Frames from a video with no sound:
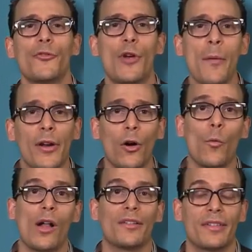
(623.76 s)
Tramadol,
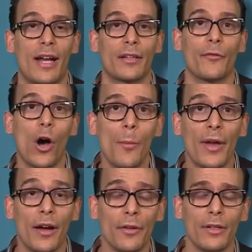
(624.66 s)
while it's an active
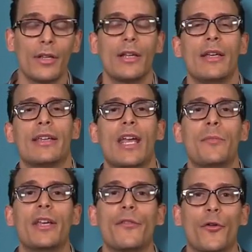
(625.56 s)
compound, can
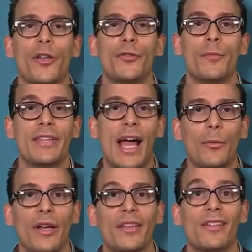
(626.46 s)
be converted to a
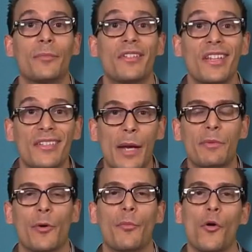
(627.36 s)
metabolite that's up to 6
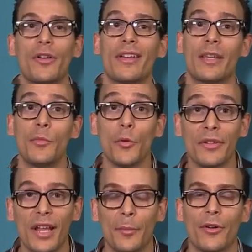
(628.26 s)
times more potent at the mu
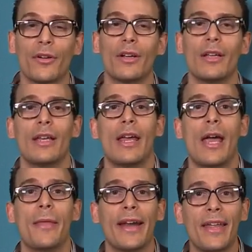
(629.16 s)
receptor,
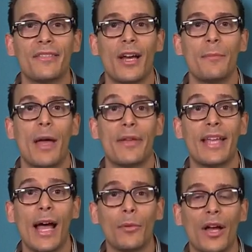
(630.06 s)
and that enzyme that
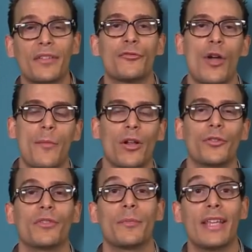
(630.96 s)
metabolizes tramadol
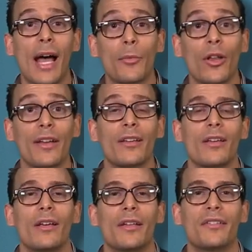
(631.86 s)
to its metabolite
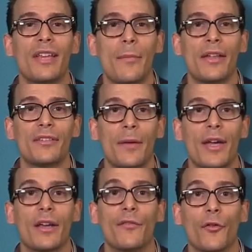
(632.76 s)
is the same enzyme
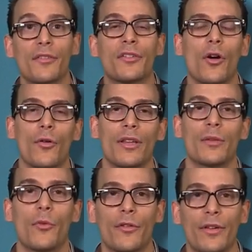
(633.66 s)
that converts codeine
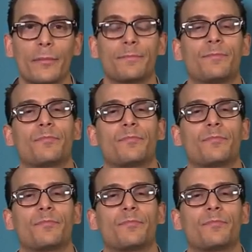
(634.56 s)
to morphine.